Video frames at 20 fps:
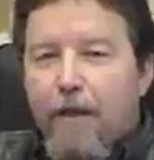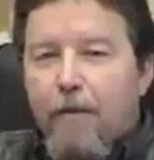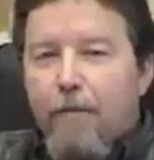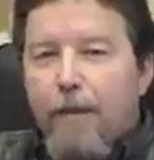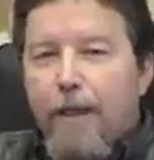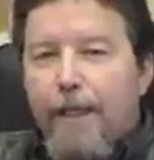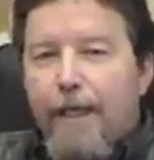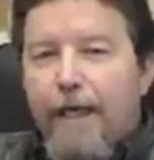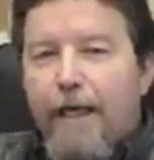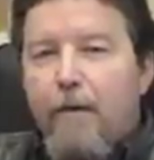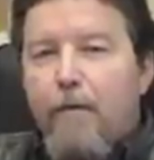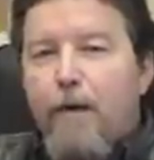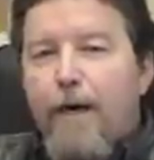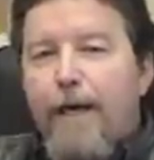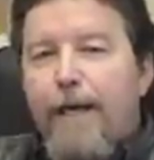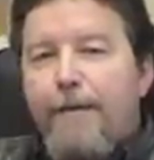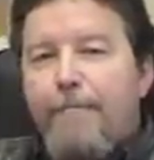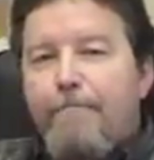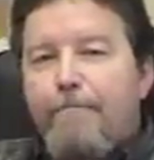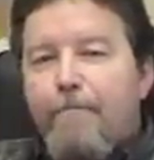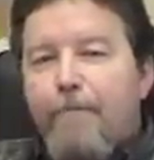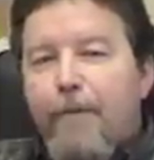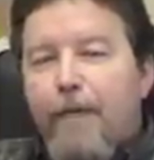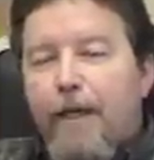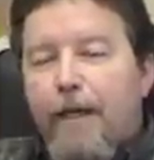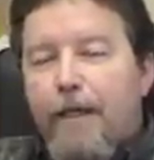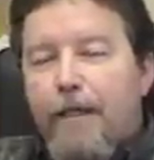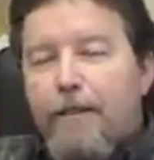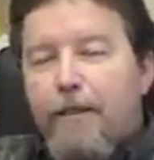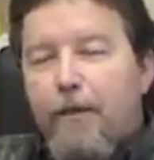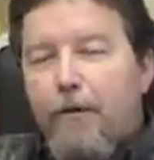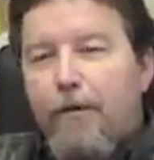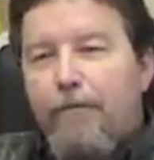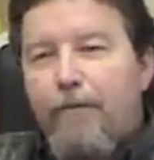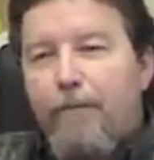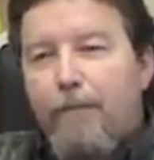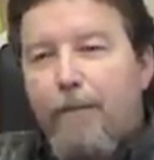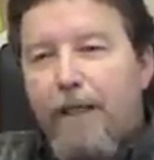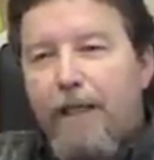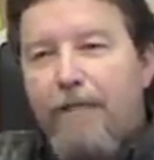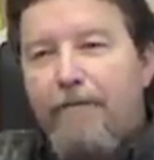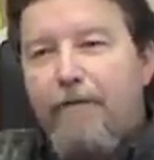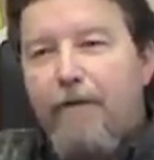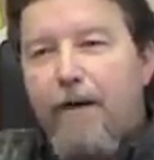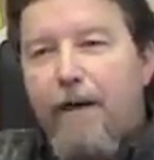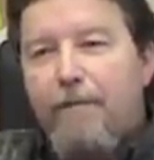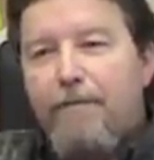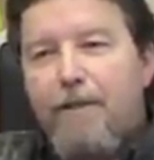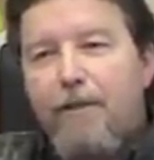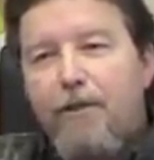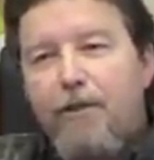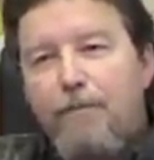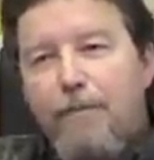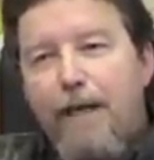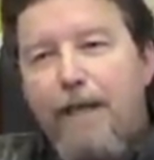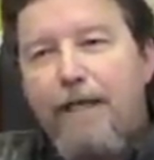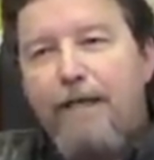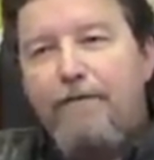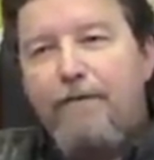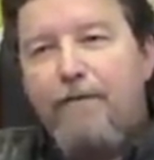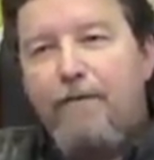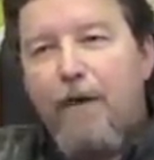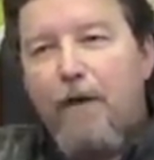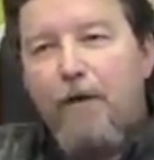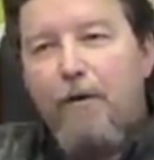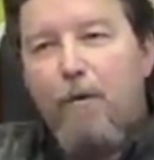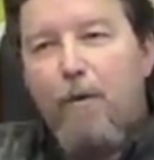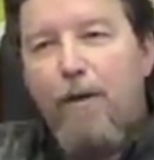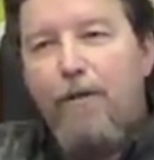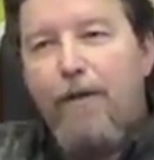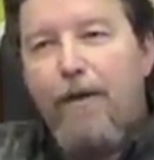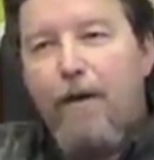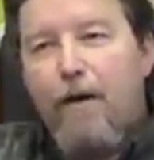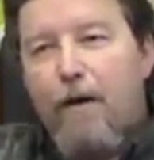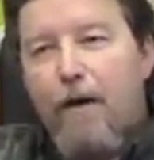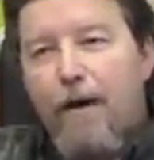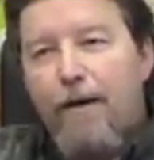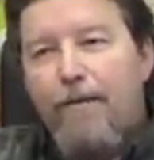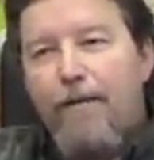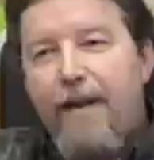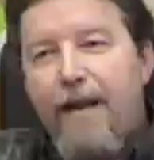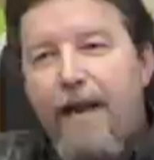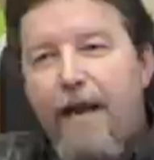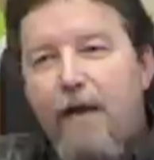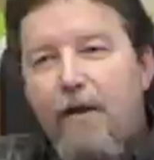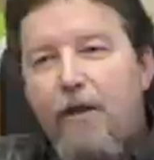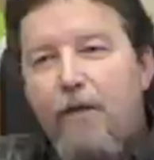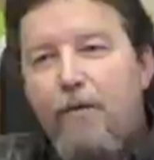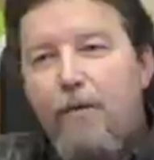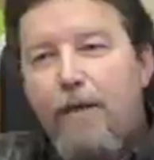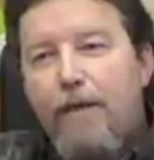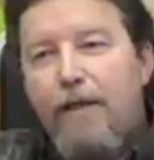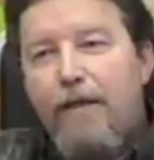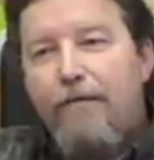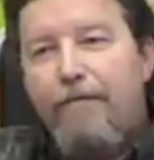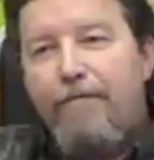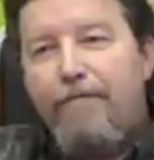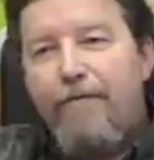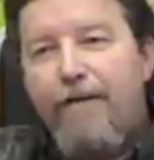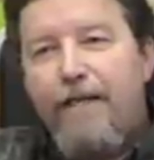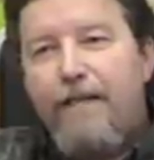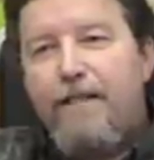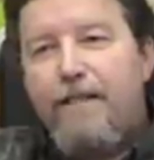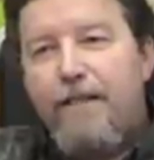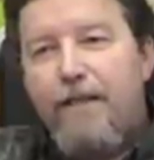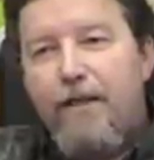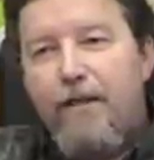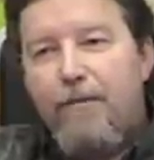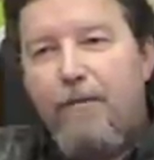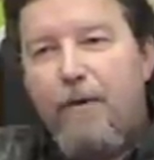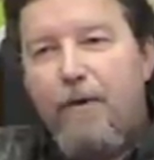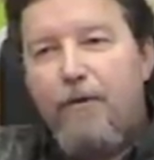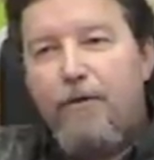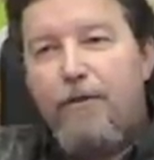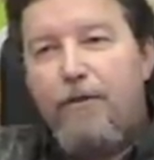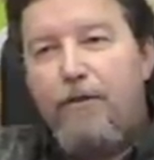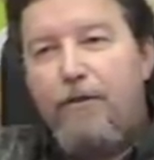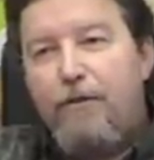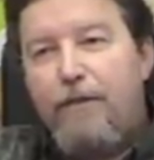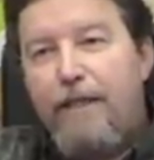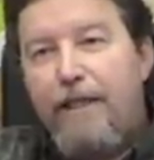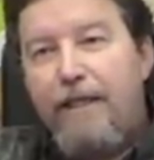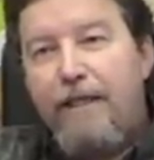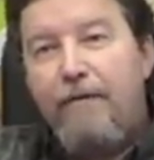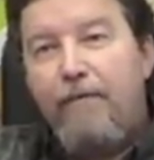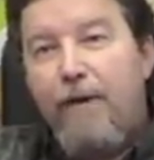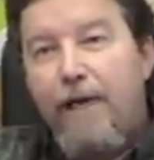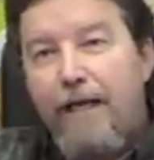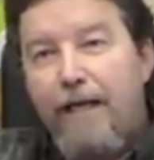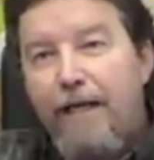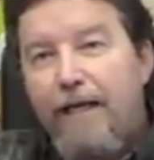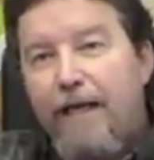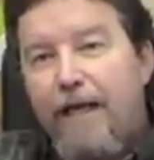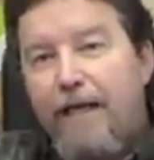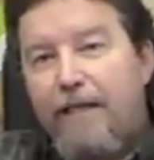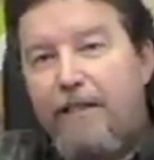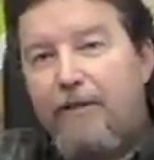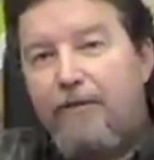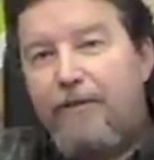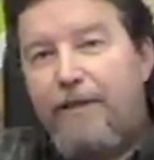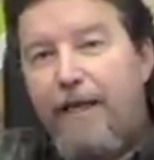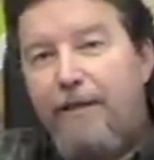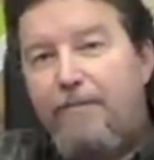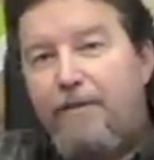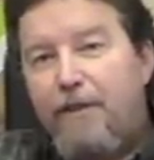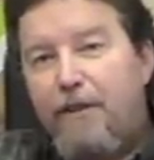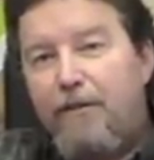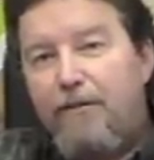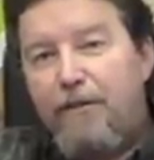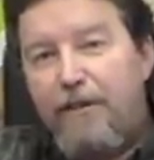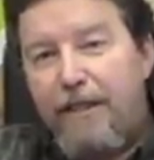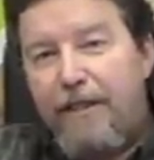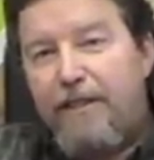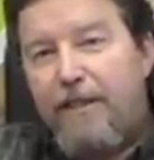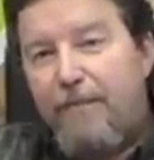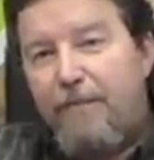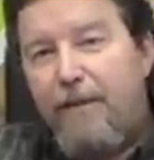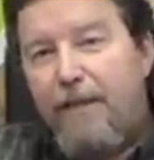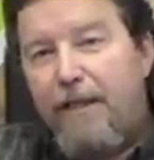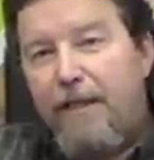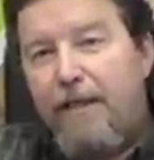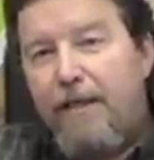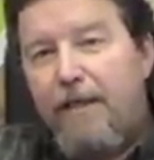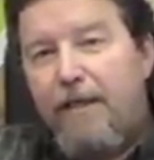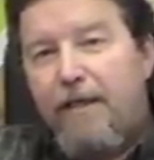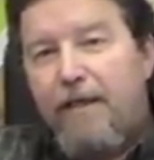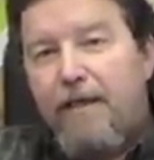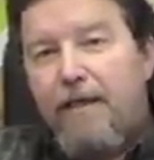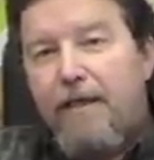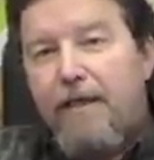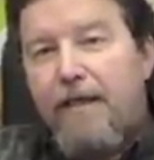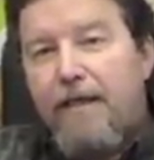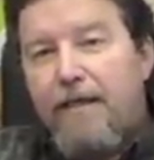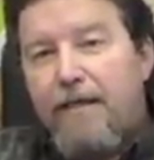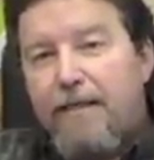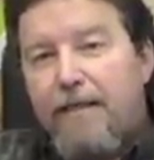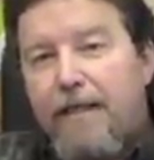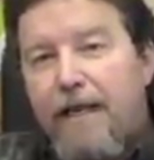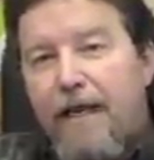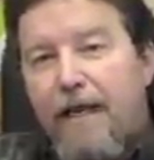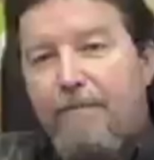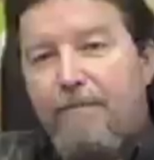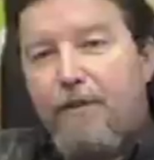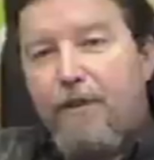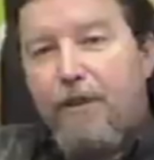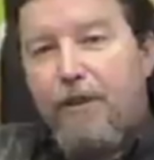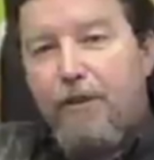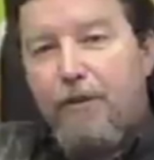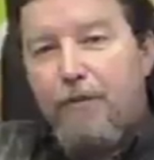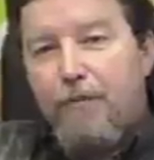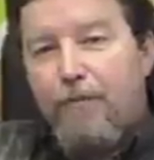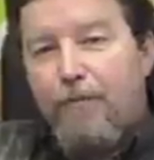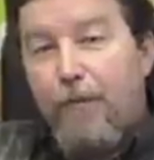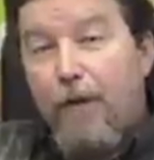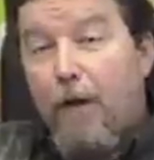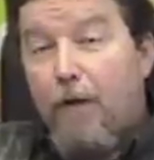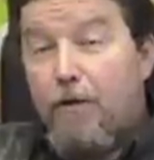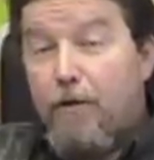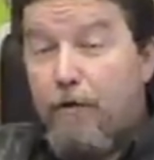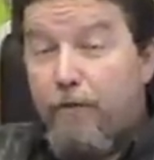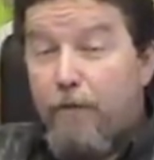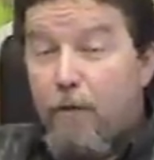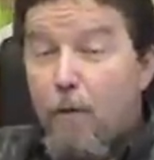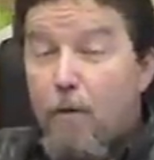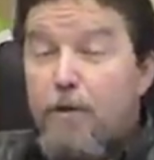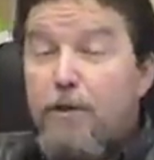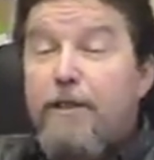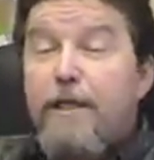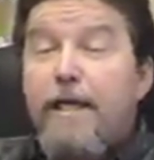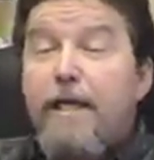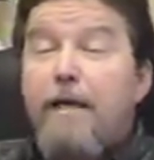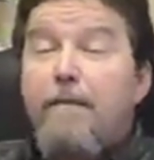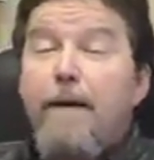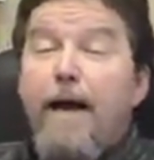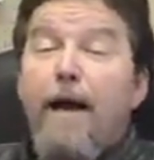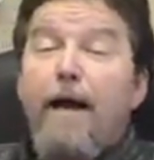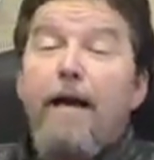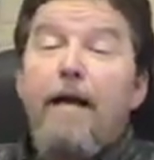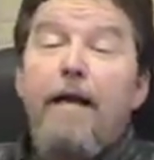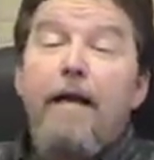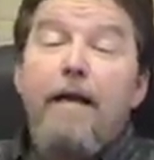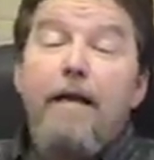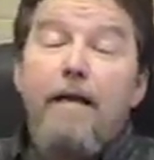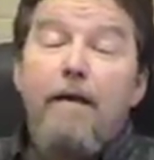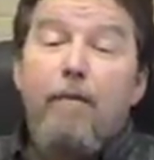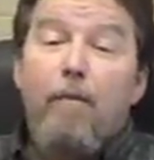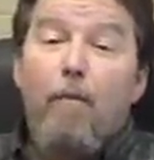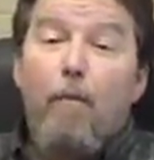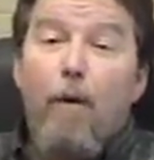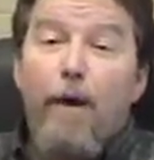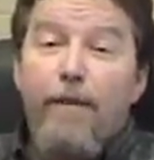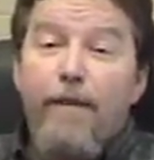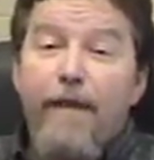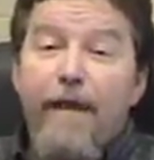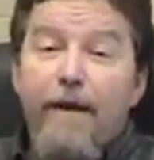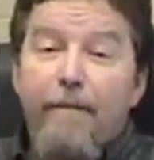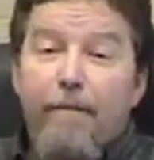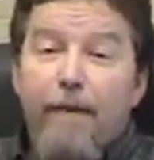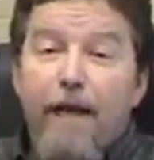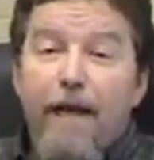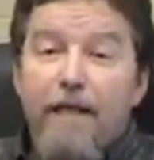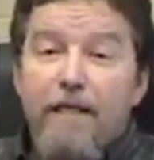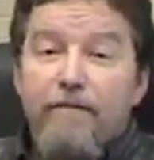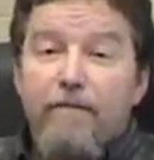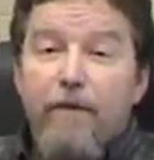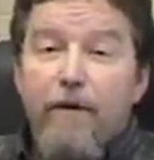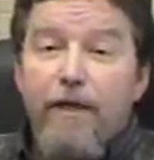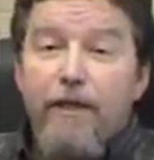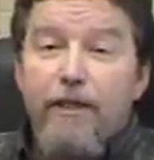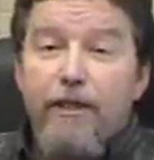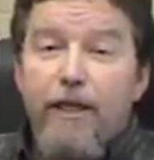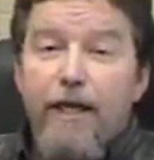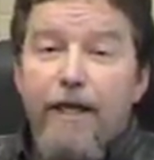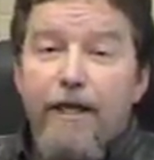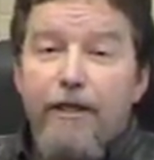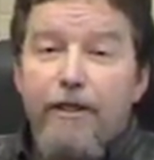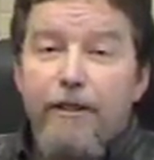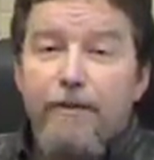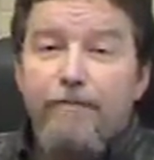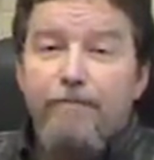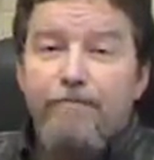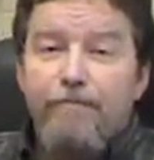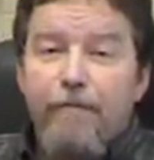But anyway, so if you believe they're absolutes, you might give some thought to what they are and then how you would convince another person who didn't recognize those absolutes that something is absolute. Also, of course, think about what that implies for education.